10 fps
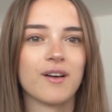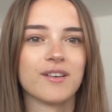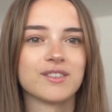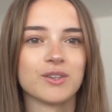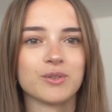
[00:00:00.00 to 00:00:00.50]

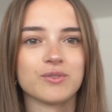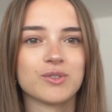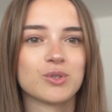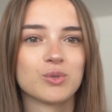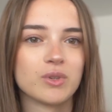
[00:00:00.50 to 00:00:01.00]
sort of
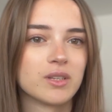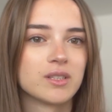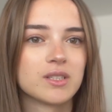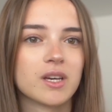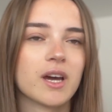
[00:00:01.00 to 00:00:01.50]

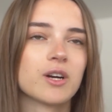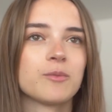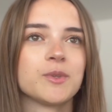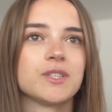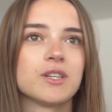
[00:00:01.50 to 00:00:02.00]
student
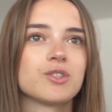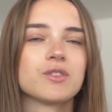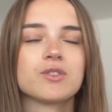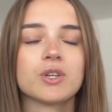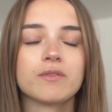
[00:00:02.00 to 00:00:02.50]
accommodation
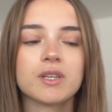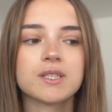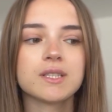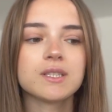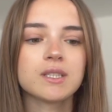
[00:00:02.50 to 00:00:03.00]

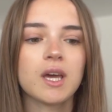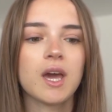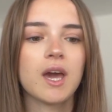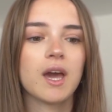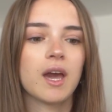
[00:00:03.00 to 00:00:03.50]
services.
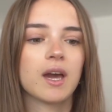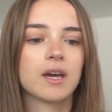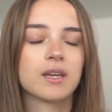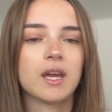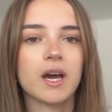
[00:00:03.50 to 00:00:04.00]

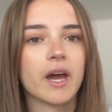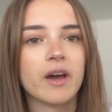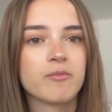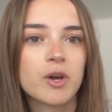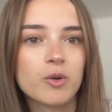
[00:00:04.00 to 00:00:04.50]
And yeah, I
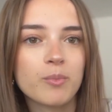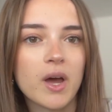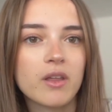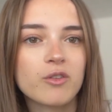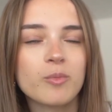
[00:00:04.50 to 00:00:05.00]
have my own
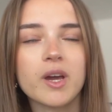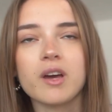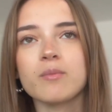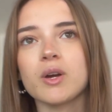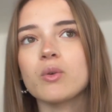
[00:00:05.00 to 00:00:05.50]
bathroom, I
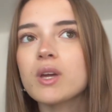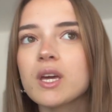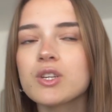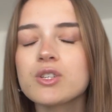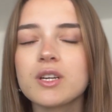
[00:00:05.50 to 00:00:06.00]
have my own
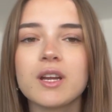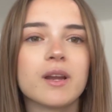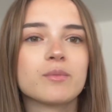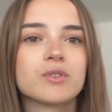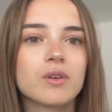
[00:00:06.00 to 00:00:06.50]
kitchen, and
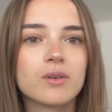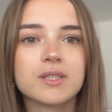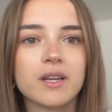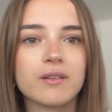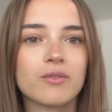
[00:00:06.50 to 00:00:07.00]
I'm so
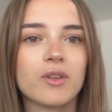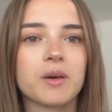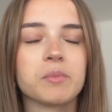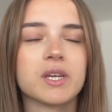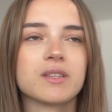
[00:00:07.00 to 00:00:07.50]
excited for
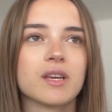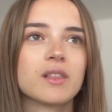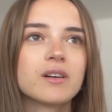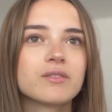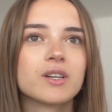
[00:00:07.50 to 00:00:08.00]
that because I
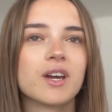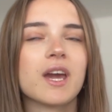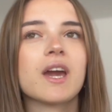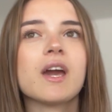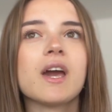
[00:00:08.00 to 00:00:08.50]
love cooking